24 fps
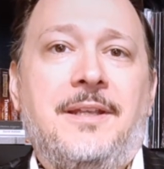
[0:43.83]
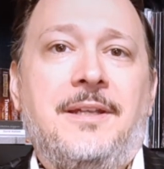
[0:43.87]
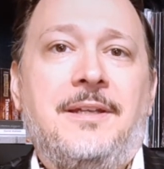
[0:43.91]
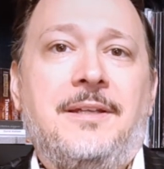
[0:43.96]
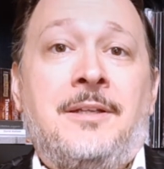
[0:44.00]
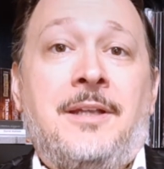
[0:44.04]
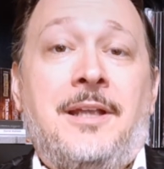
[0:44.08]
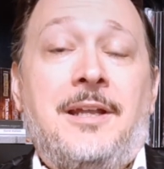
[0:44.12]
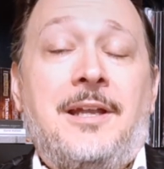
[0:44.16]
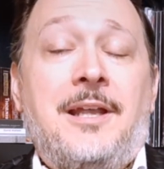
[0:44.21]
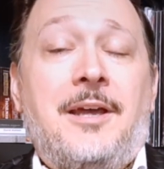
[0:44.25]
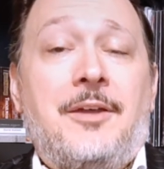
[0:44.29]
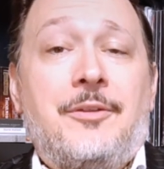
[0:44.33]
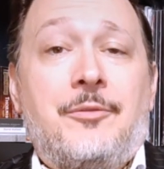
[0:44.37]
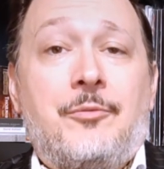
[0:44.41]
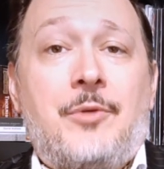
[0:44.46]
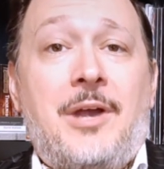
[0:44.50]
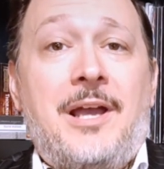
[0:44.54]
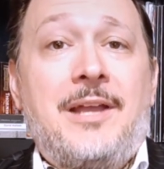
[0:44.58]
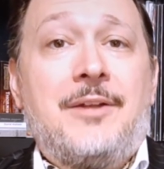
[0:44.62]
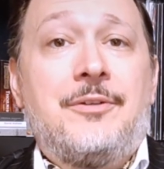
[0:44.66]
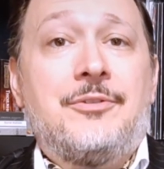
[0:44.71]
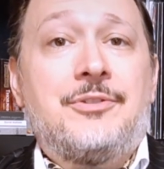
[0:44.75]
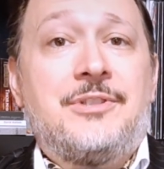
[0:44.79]
And how the
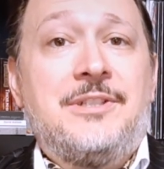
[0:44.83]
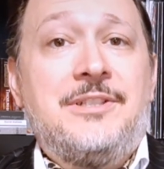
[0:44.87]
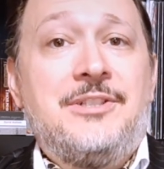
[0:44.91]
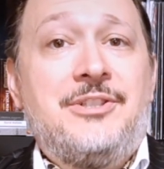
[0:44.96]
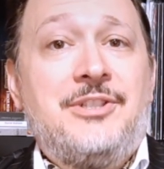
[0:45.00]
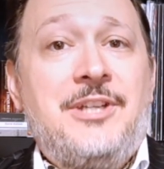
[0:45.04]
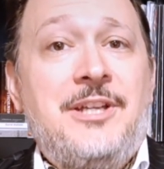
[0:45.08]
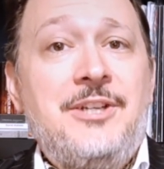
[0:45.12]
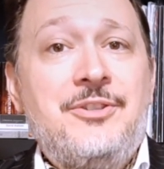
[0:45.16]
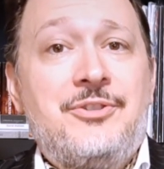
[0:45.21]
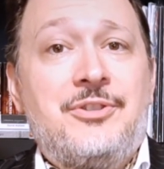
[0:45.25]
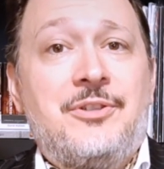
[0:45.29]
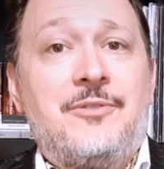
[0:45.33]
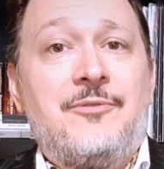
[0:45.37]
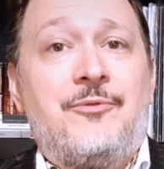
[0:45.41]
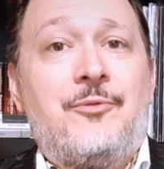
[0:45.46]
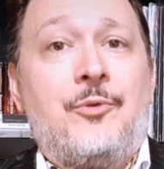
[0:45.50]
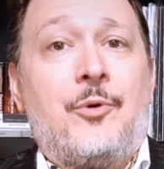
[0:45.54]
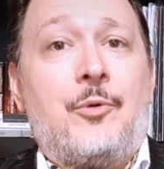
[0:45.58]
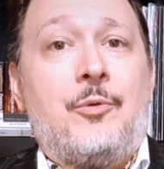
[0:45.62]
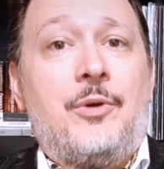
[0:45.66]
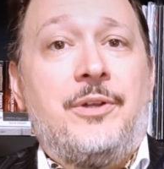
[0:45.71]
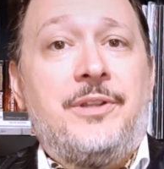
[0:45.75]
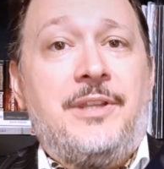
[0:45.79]
writer's intention for
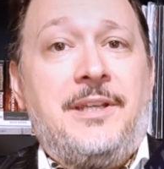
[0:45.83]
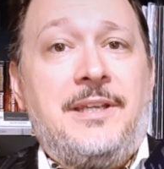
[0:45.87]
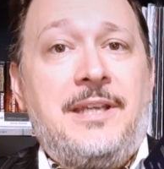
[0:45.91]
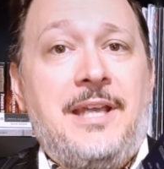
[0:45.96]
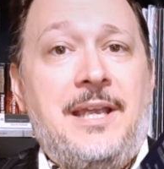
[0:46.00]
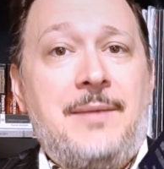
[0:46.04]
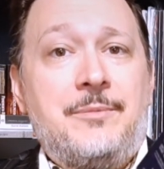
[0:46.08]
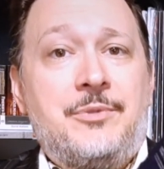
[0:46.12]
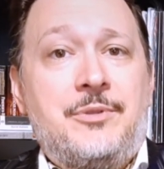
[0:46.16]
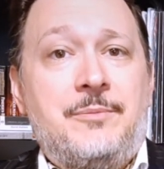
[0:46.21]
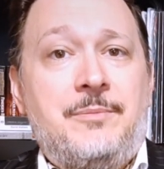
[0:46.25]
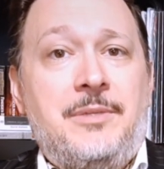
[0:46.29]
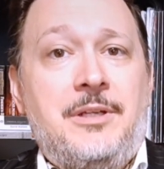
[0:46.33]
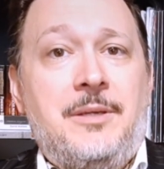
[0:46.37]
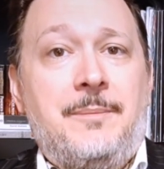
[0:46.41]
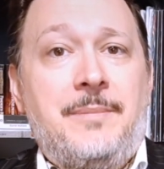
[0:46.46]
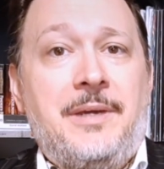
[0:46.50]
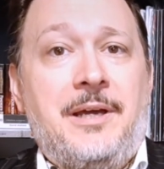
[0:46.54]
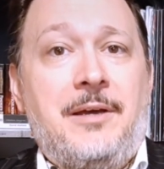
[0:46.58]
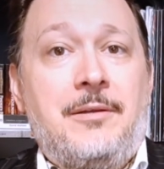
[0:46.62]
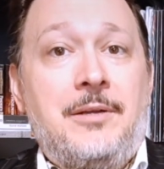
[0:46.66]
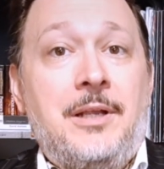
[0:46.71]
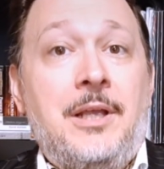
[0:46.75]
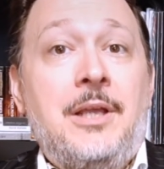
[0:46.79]
what the game should be
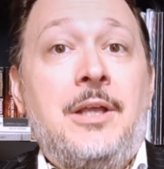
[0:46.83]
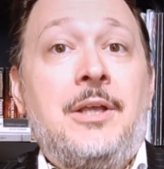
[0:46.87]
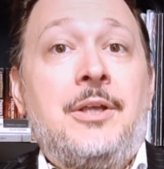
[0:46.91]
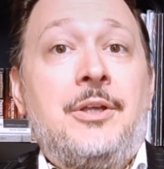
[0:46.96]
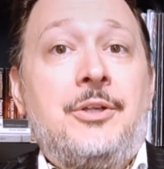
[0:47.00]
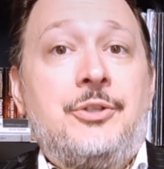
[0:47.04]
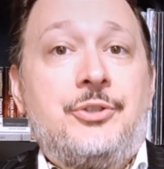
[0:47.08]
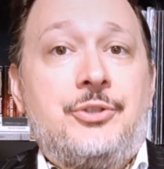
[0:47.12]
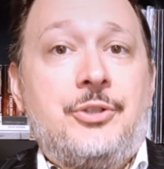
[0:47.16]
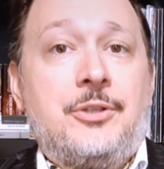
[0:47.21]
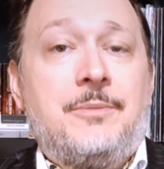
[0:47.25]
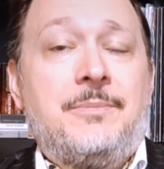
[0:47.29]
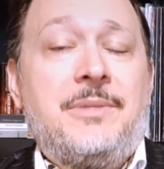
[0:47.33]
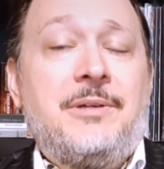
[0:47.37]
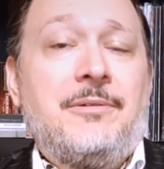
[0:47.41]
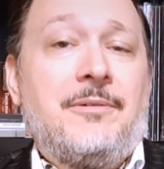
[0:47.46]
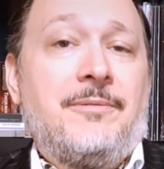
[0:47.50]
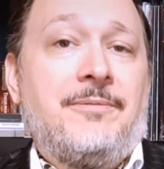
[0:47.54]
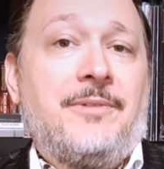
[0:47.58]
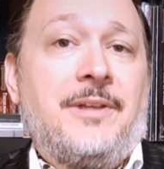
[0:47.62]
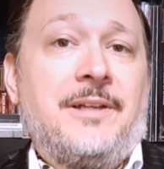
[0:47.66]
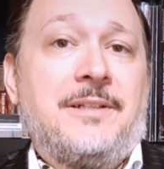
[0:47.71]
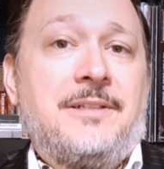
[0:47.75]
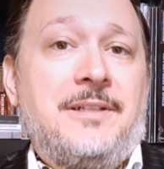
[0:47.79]
about should be
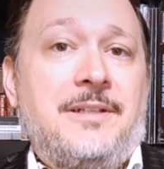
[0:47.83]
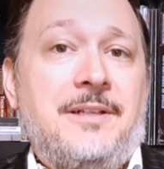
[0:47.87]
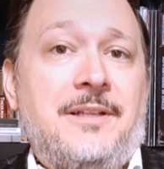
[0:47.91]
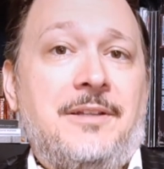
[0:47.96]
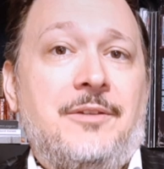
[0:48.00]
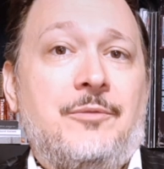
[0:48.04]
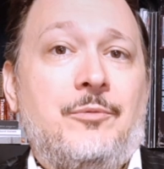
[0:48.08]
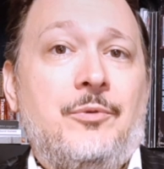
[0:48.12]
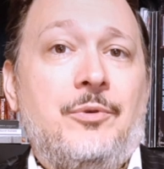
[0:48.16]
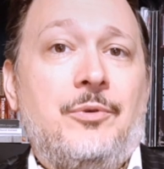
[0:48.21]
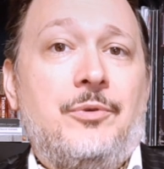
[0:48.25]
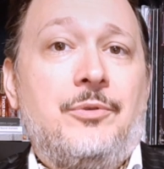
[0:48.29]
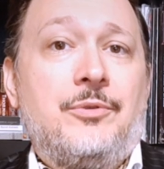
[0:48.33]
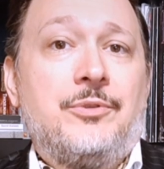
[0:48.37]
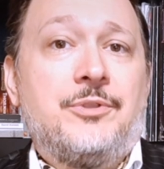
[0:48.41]
reflected in the rules,